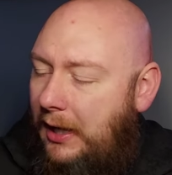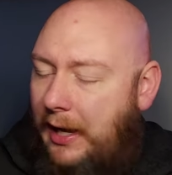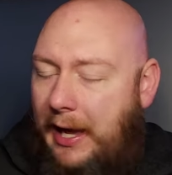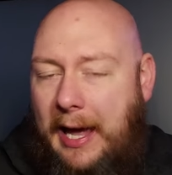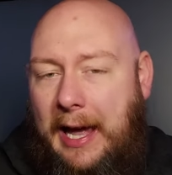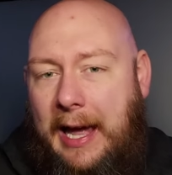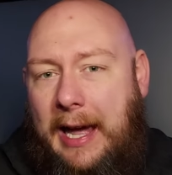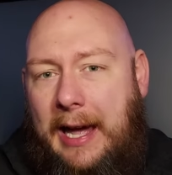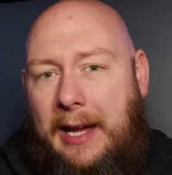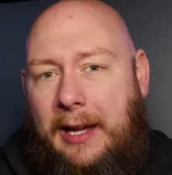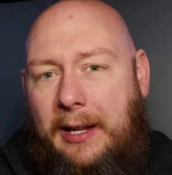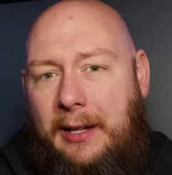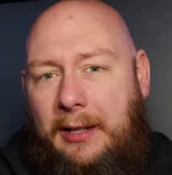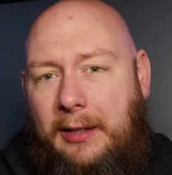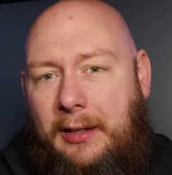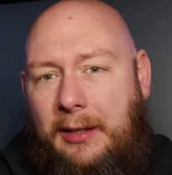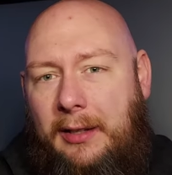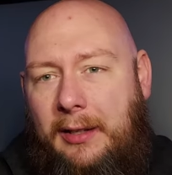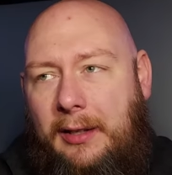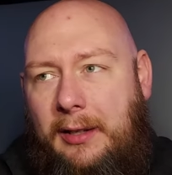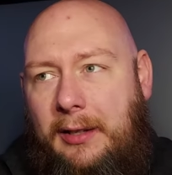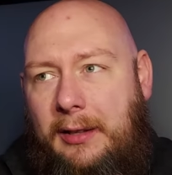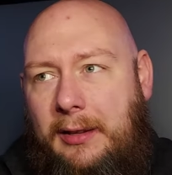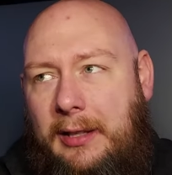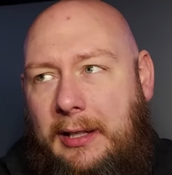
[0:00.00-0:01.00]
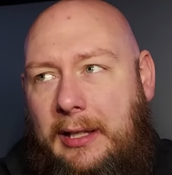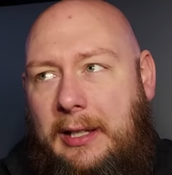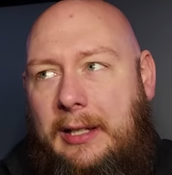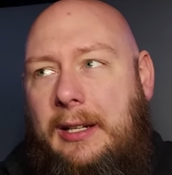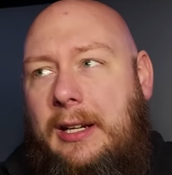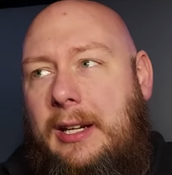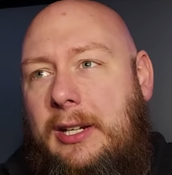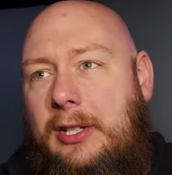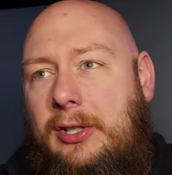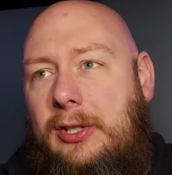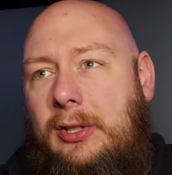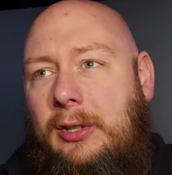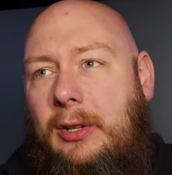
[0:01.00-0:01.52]
and the
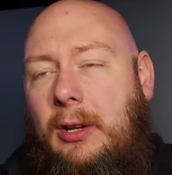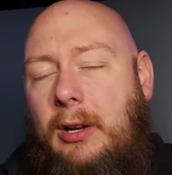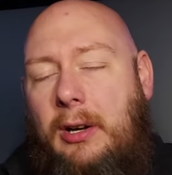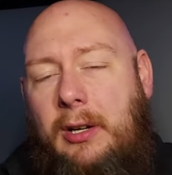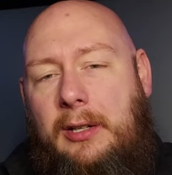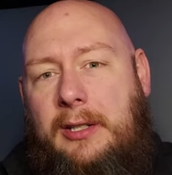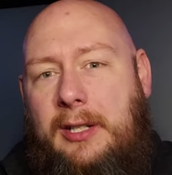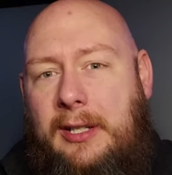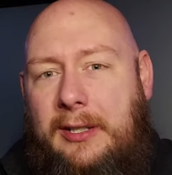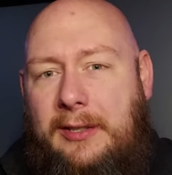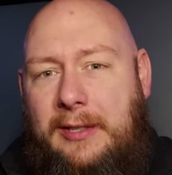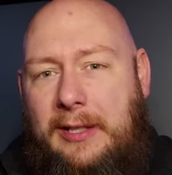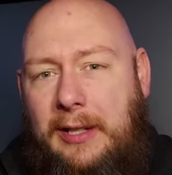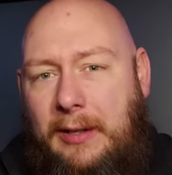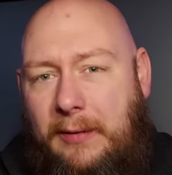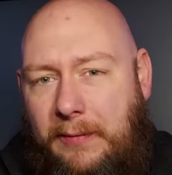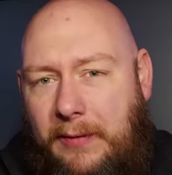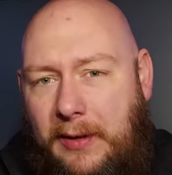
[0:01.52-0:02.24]
initial artistic